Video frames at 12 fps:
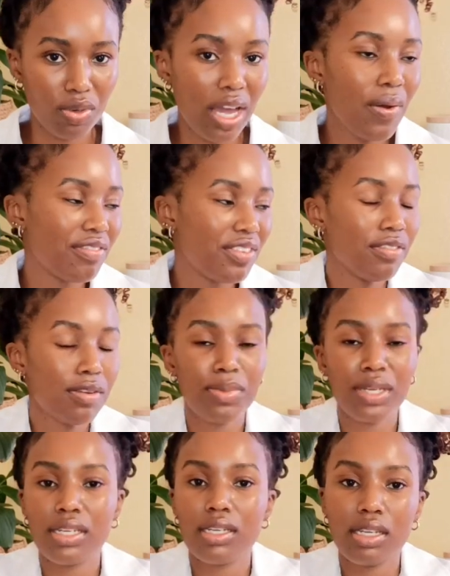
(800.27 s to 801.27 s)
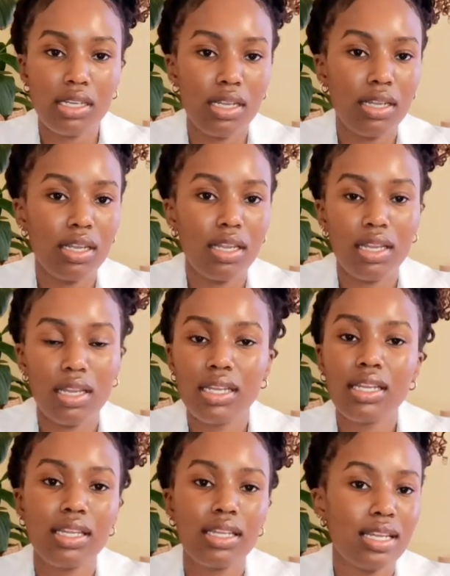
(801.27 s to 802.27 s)
Now, I've never been eh, in,
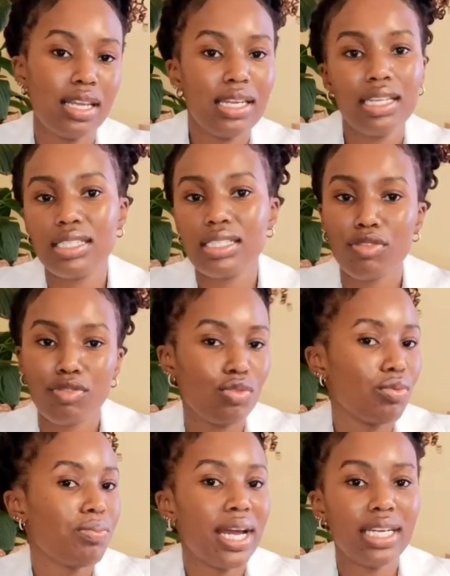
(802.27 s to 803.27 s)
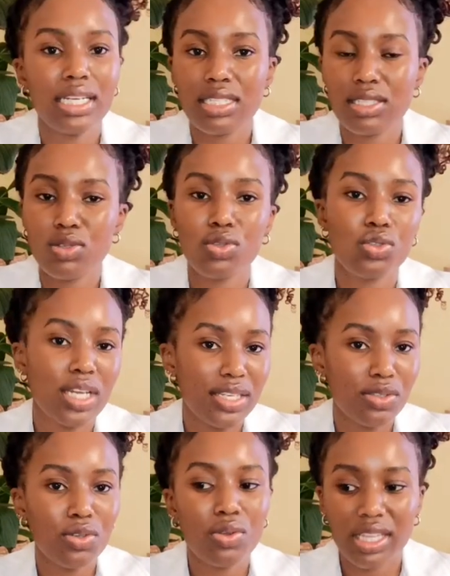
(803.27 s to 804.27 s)
in any interview panelist, I
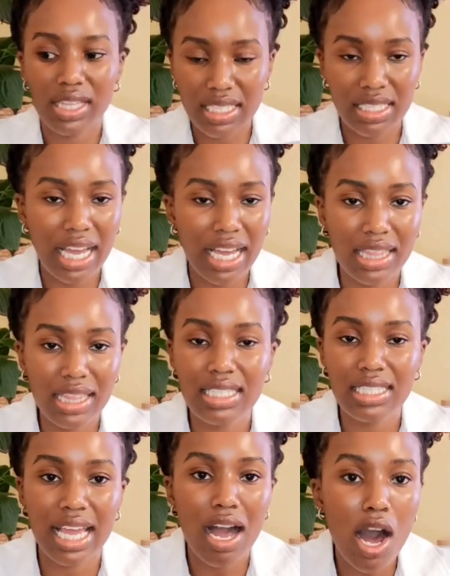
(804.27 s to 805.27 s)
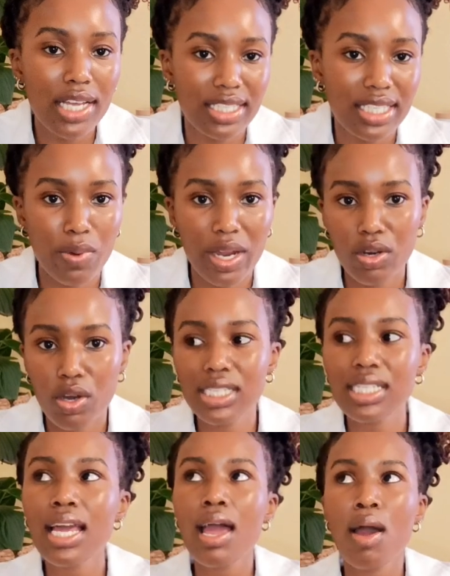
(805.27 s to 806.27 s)
don't know the kind of things they ask and whatnot,
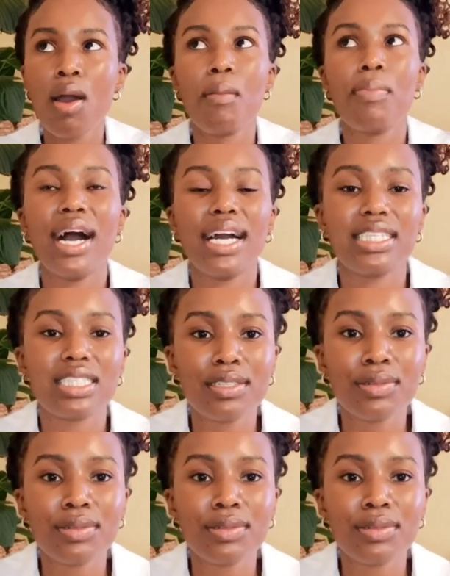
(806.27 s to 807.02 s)
but